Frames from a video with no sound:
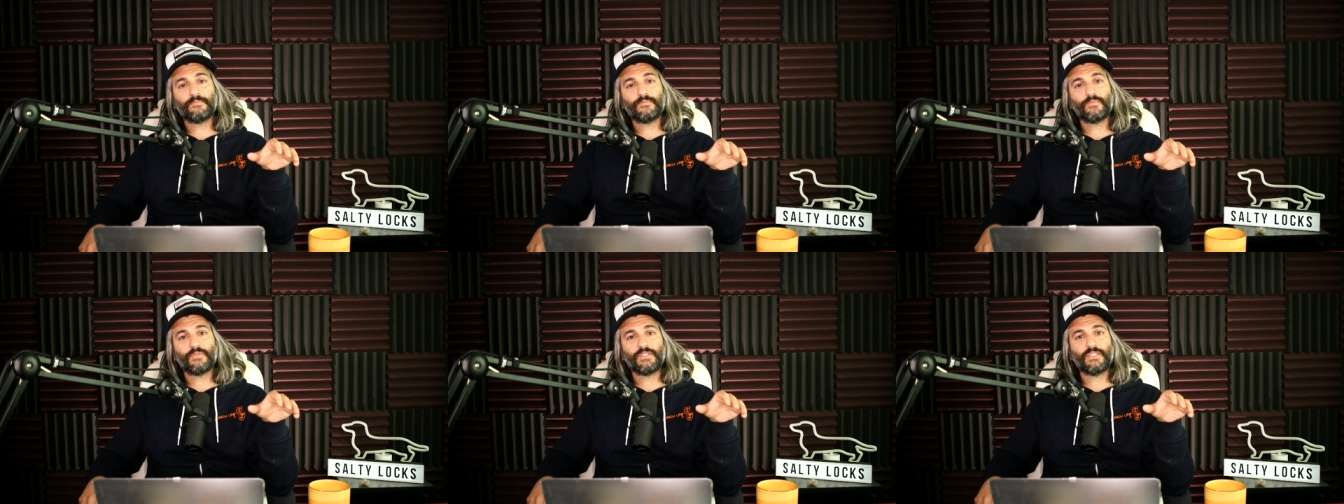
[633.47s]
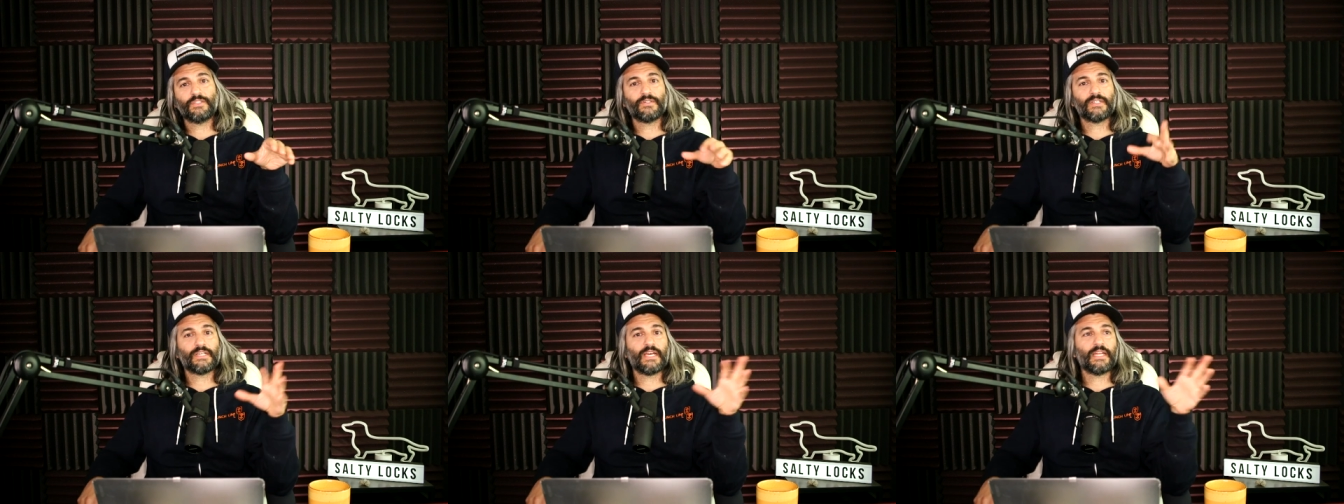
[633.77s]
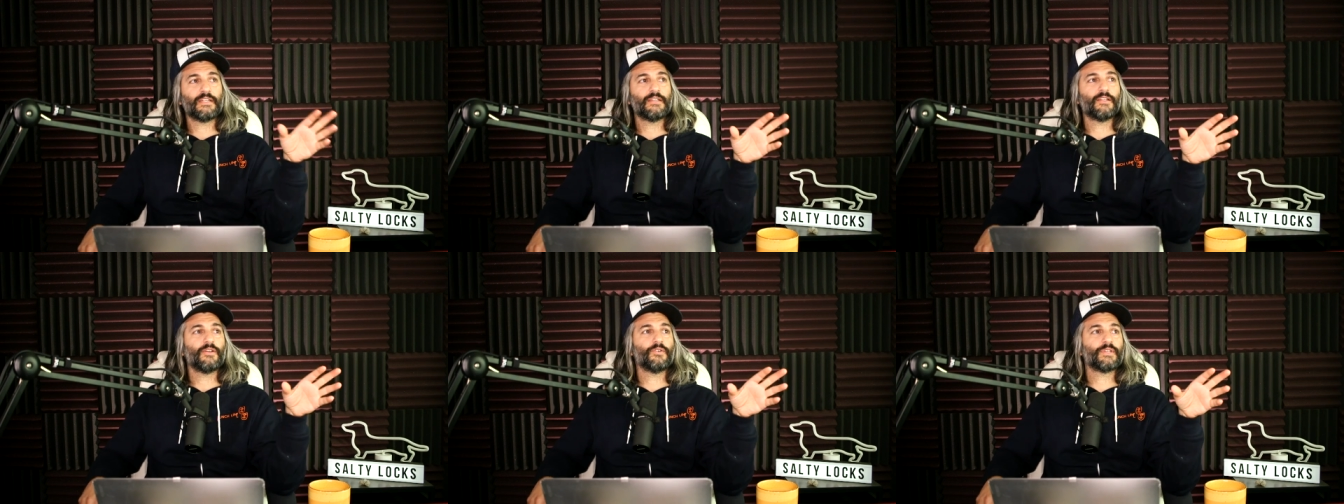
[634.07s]
we do it
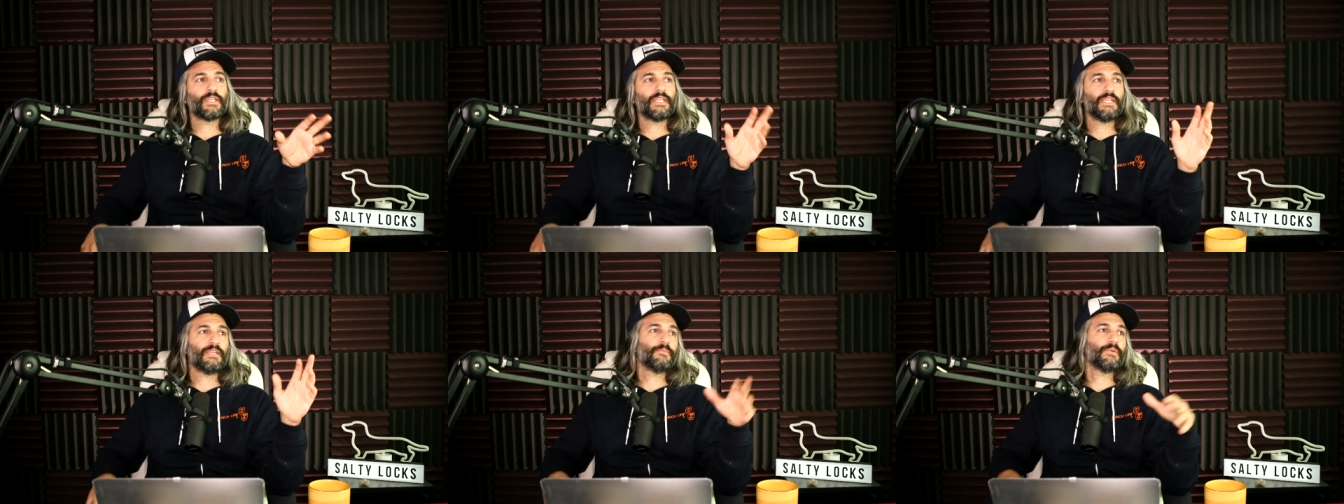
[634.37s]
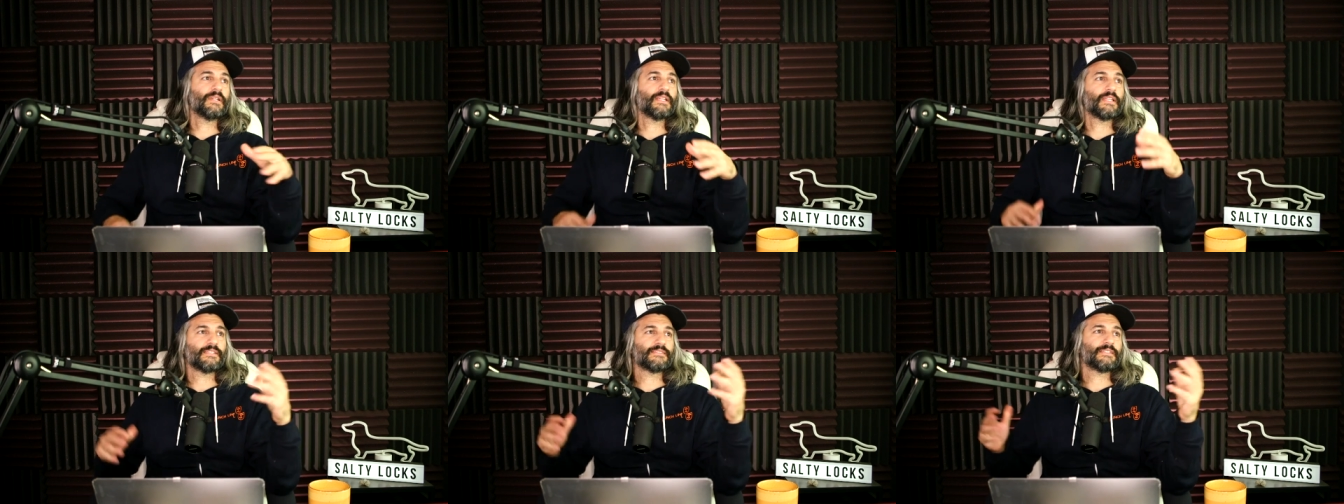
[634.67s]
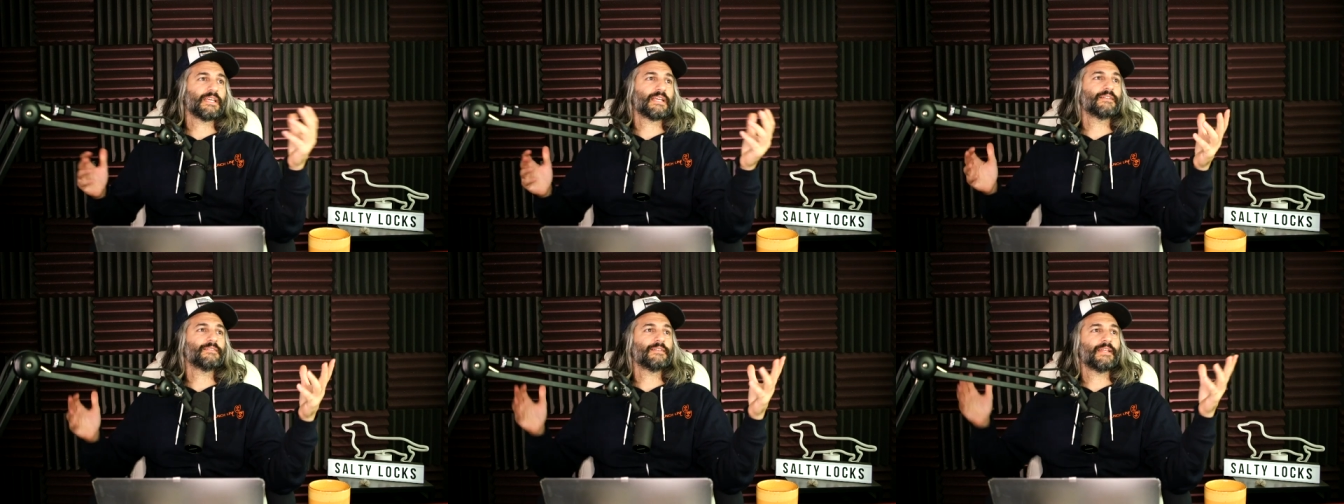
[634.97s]
kind of low key, but it's
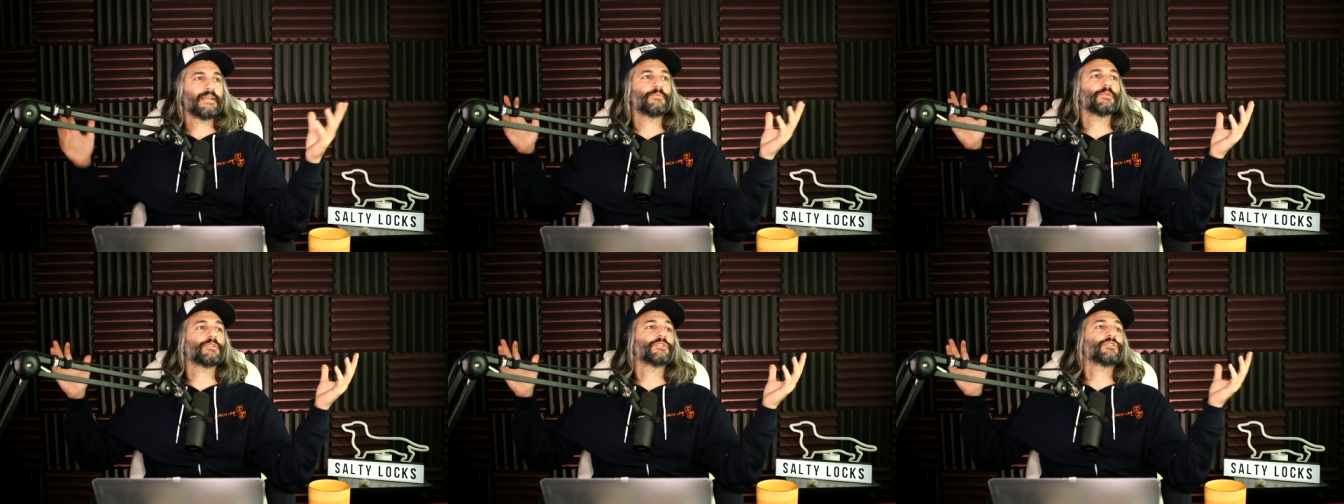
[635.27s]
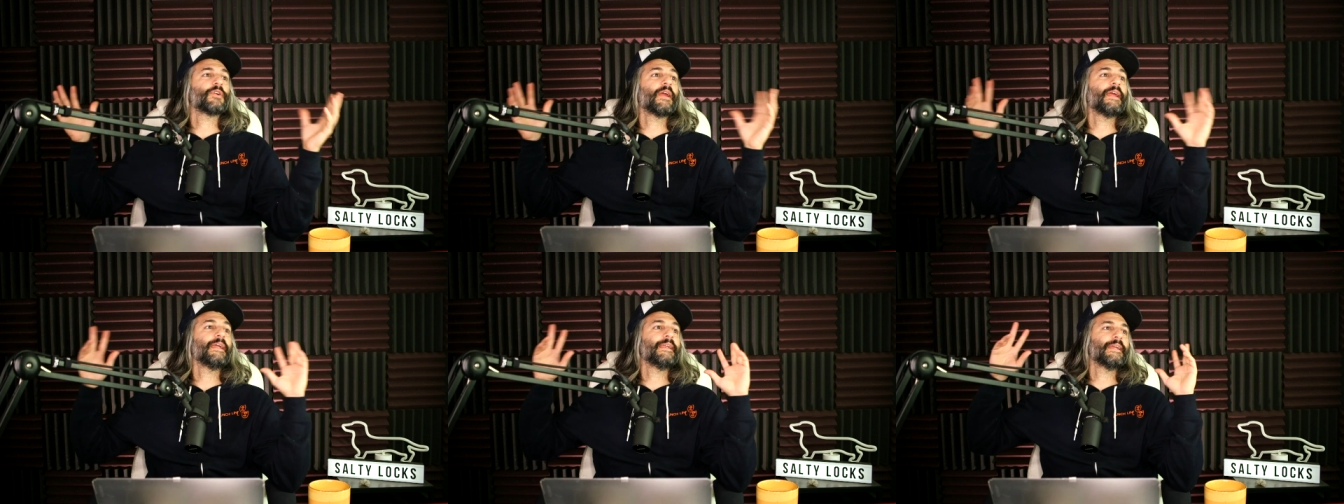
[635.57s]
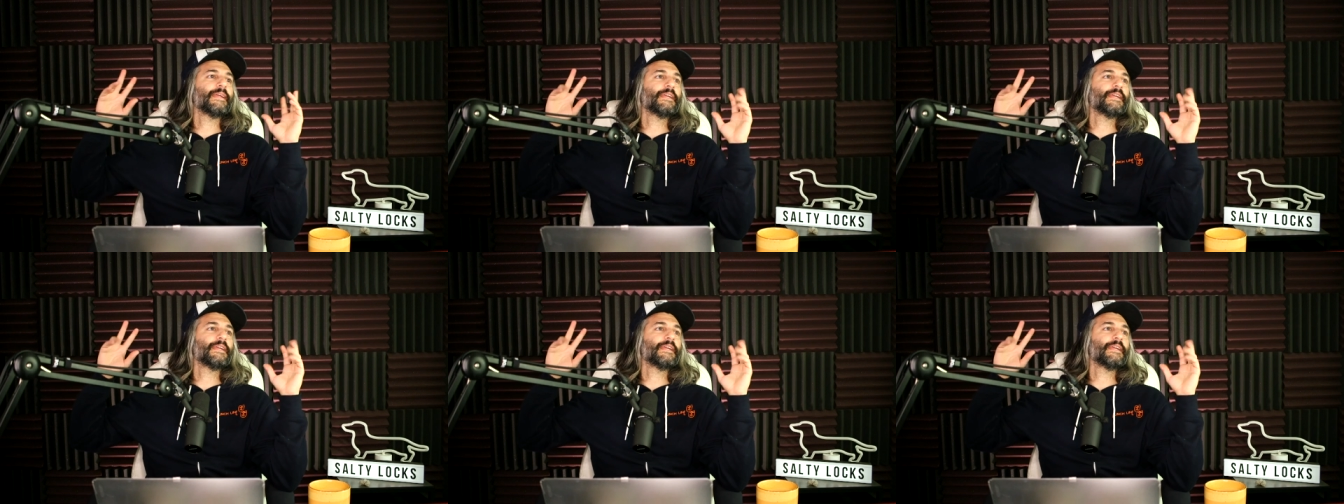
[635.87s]
like we're training.